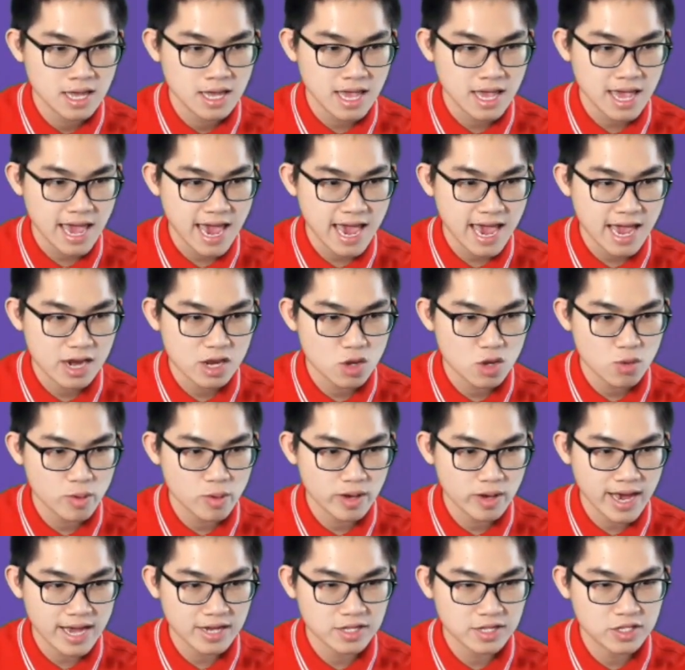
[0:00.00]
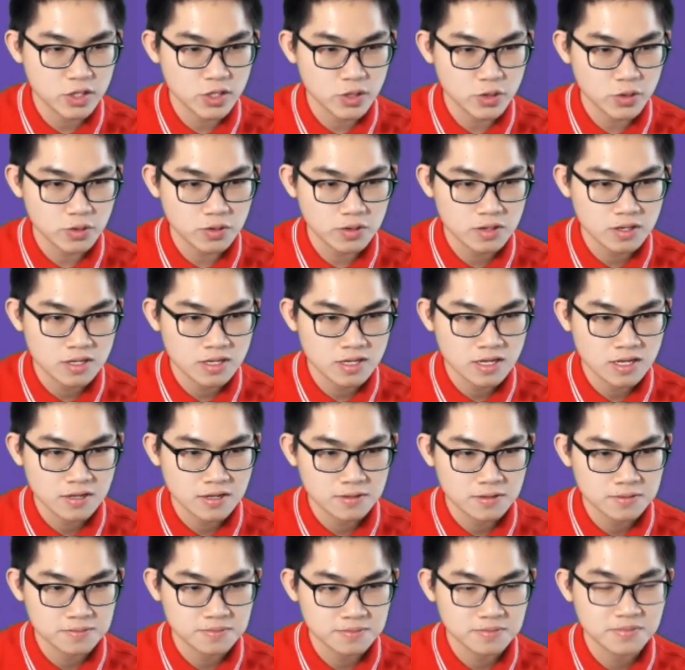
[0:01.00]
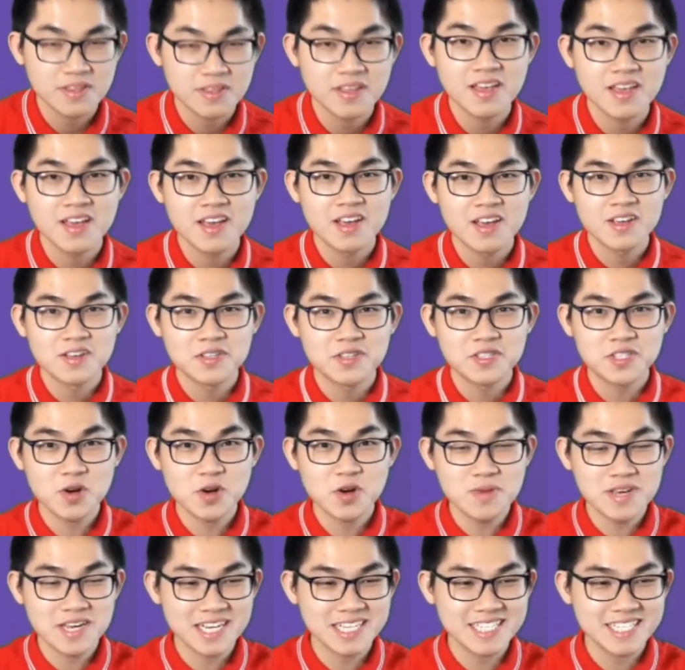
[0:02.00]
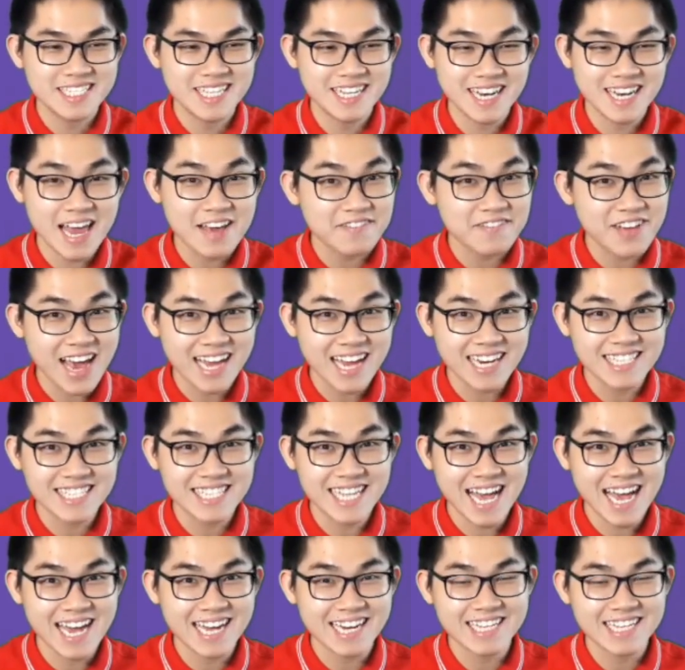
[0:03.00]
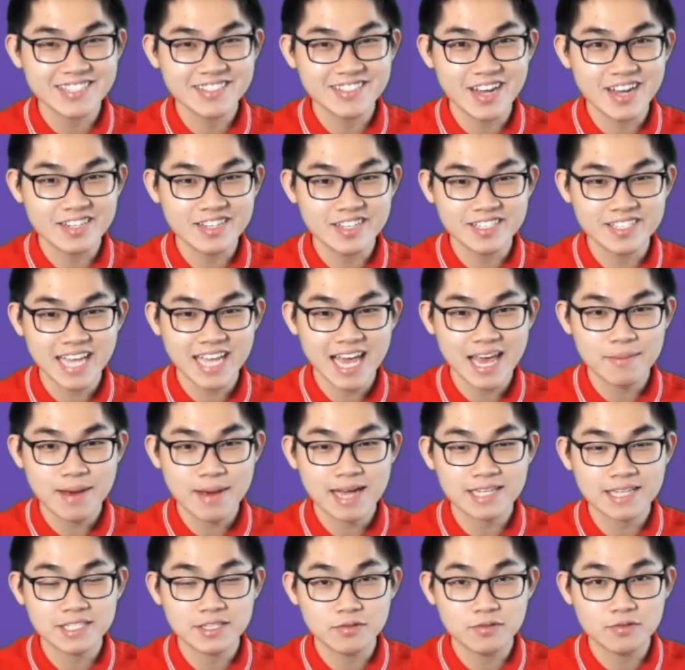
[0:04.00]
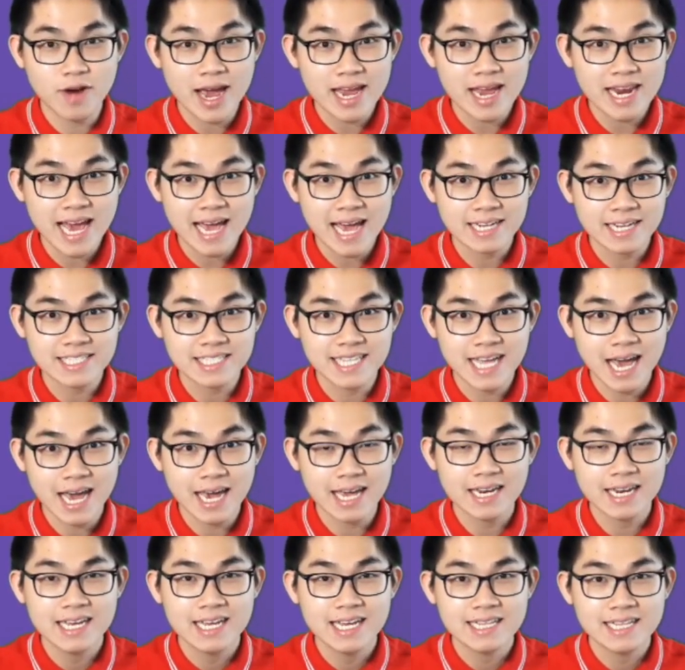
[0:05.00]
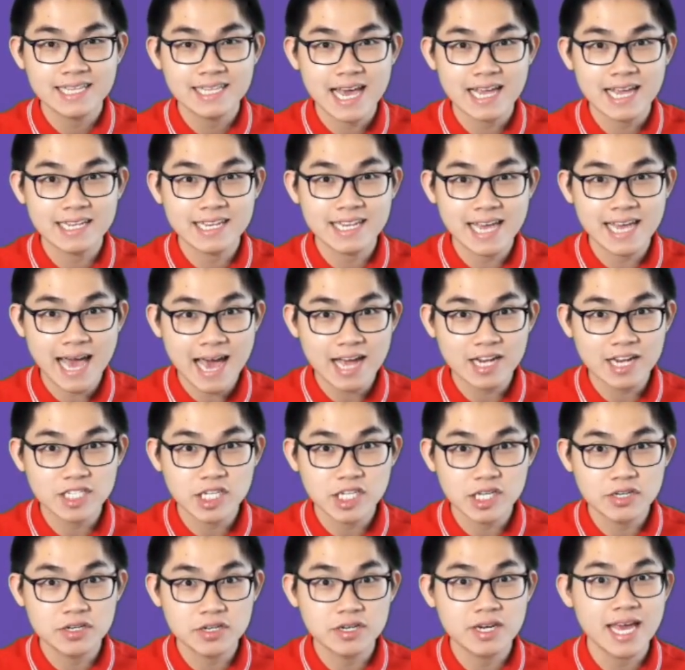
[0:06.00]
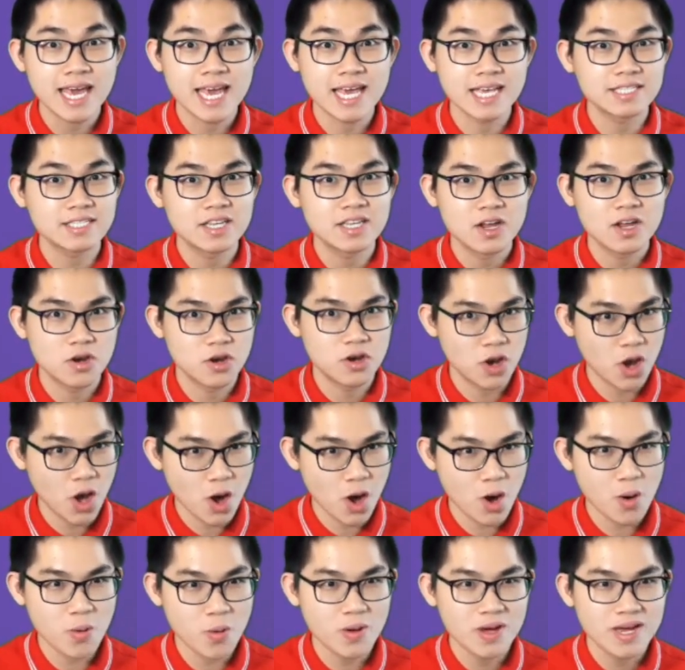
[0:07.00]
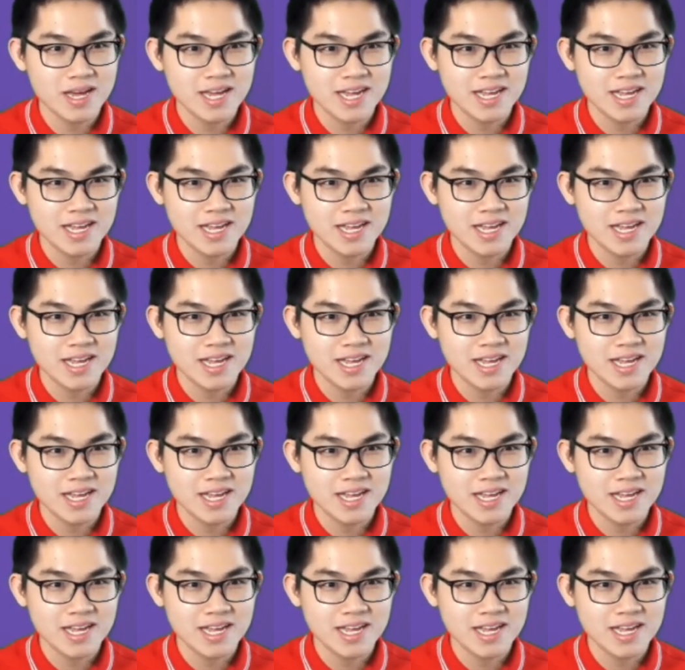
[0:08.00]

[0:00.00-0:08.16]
and you will get 2. So because the left hand side is not the same as the right hand side, then the answer is no.